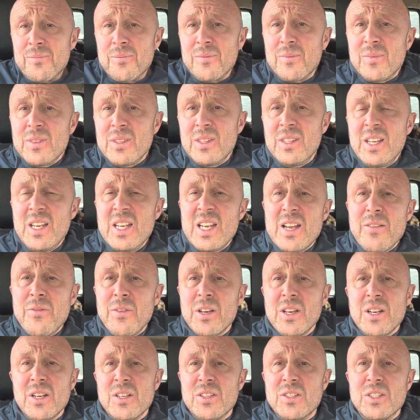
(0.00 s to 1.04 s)
You're never going to
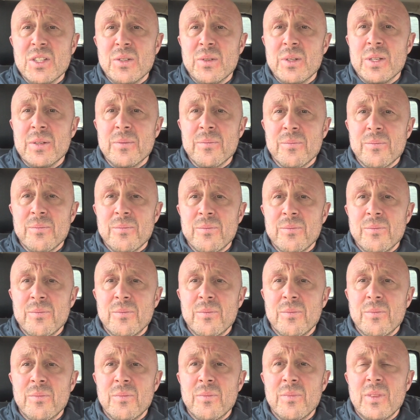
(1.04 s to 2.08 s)
do it.
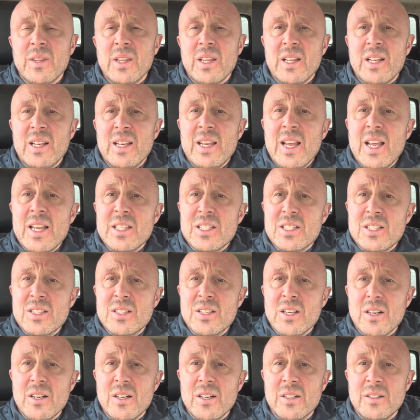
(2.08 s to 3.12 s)
Let's
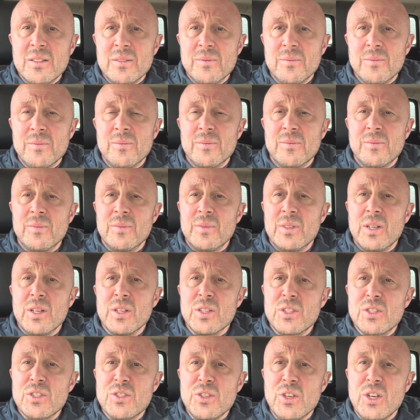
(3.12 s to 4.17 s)
start a
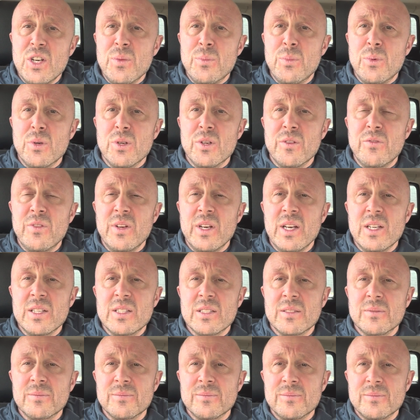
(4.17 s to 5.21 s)
snowball effect.
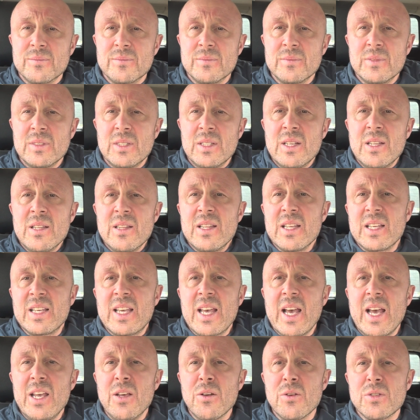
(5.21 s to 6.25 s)
The
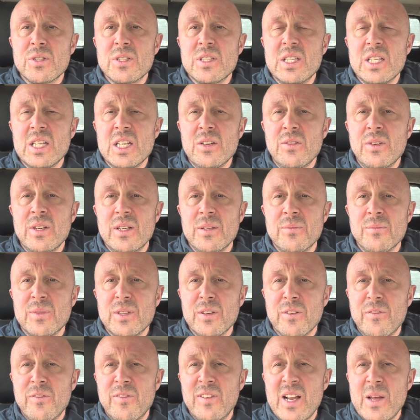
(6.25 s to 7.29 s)
chaos theory. The
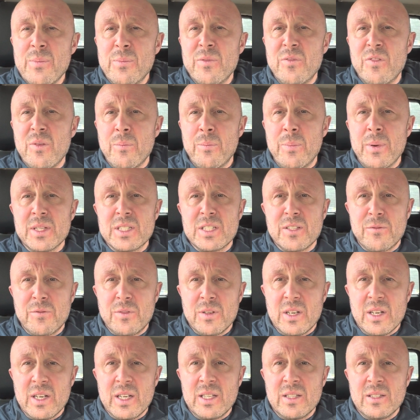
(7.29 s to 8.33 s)
flap of a
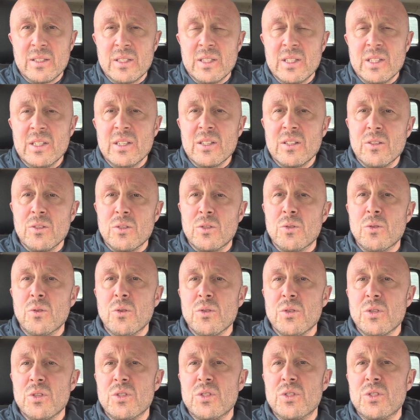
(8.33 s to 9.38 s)
butterfly can cause a
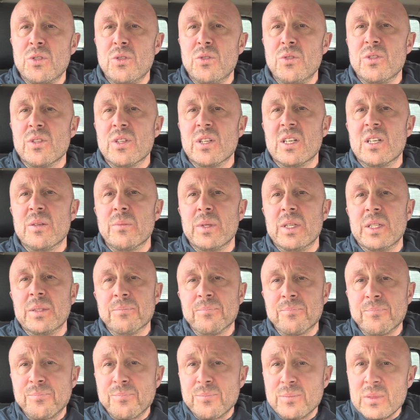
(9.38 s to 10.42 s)
tsunami
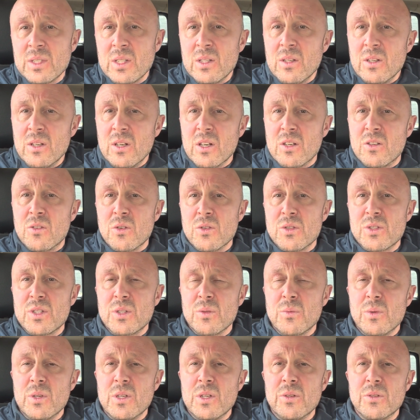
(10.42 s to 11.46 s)
across the
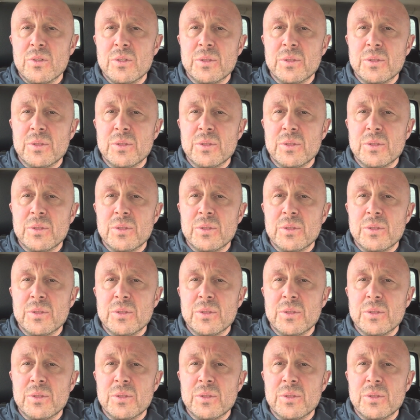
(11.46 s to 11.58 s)
world.